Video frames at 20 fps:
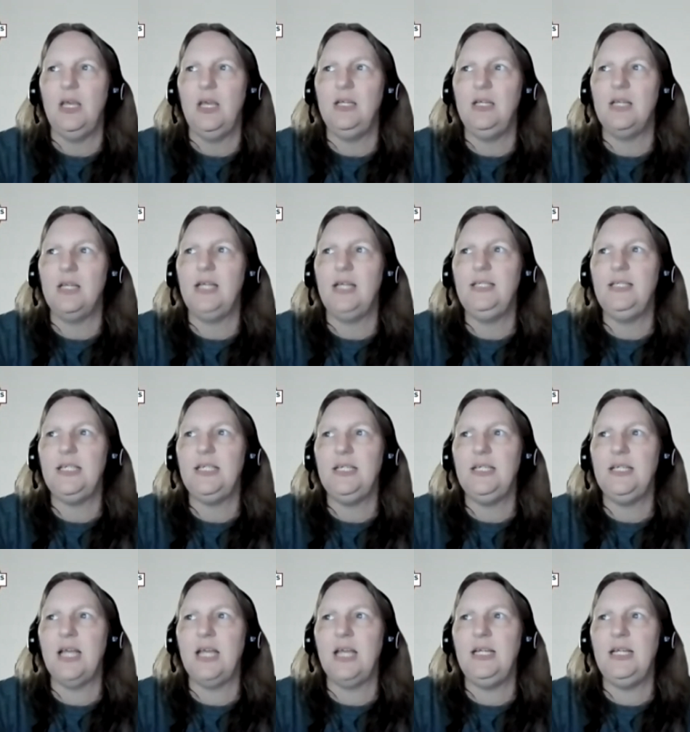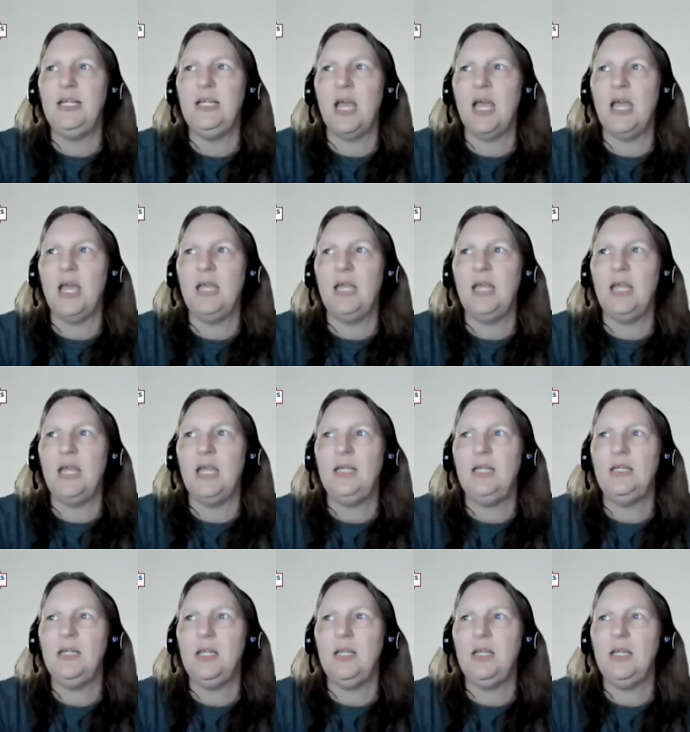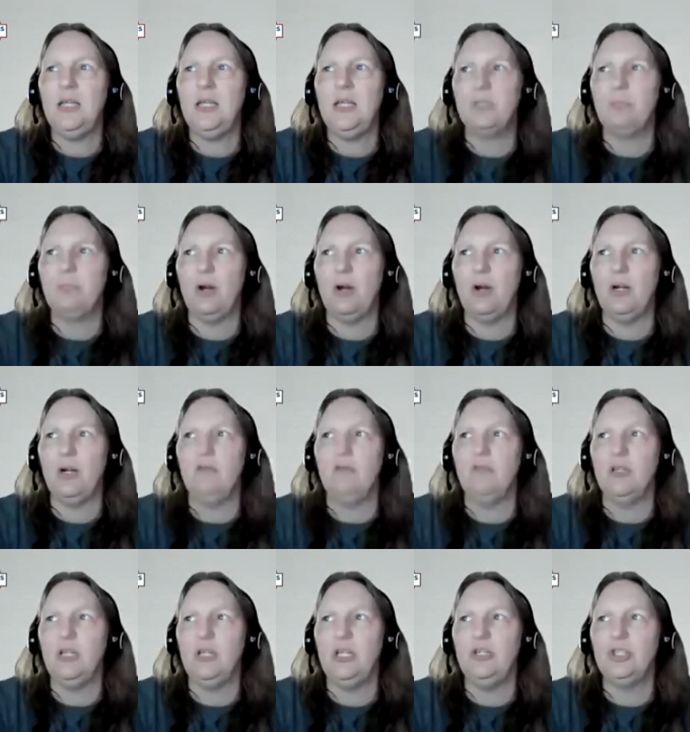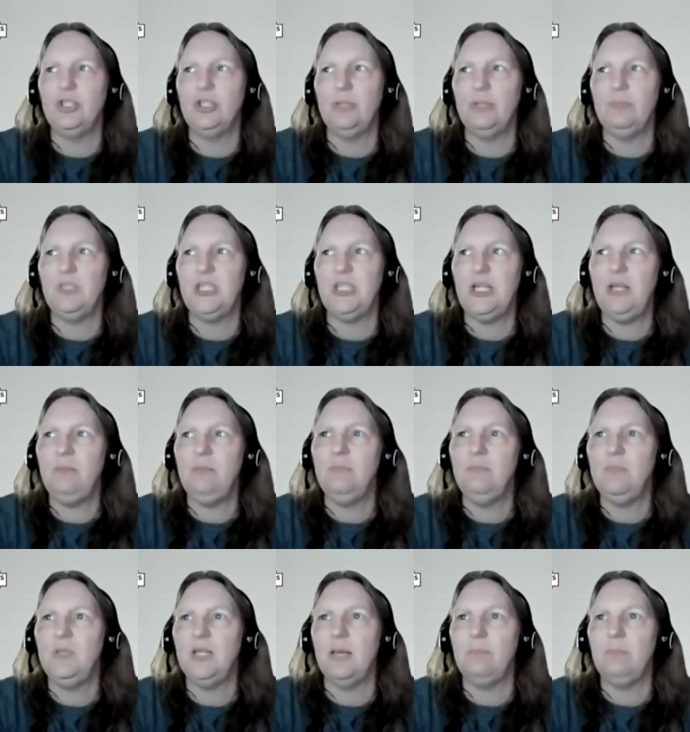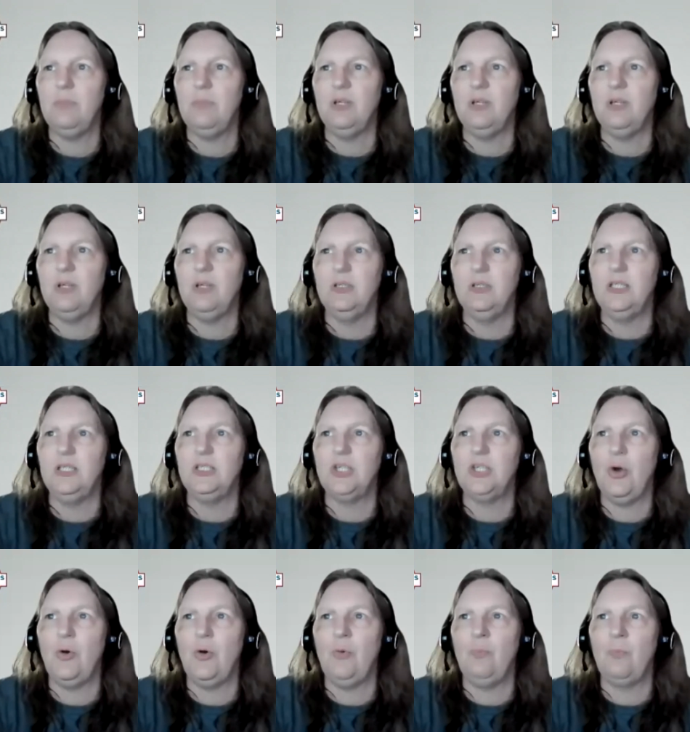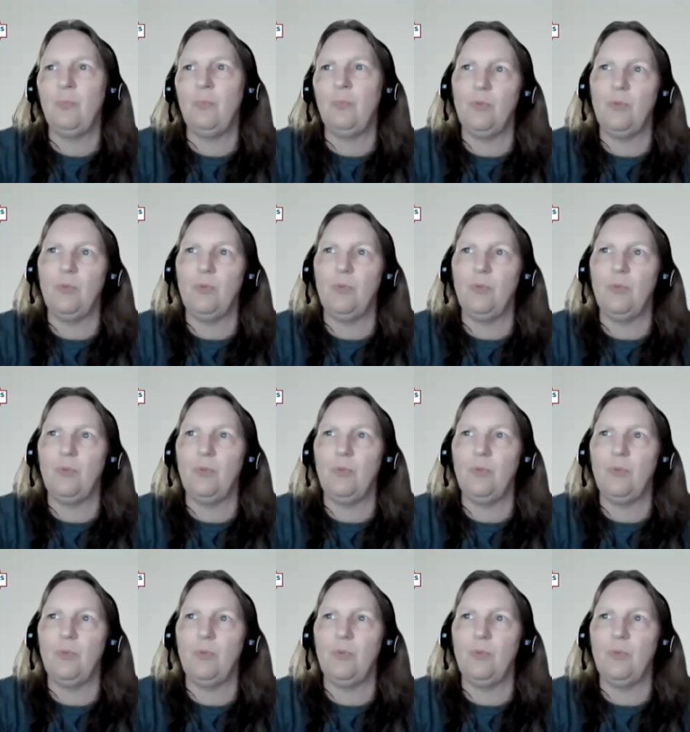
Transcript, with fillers: In 1999, he was part of the leadership team that built his home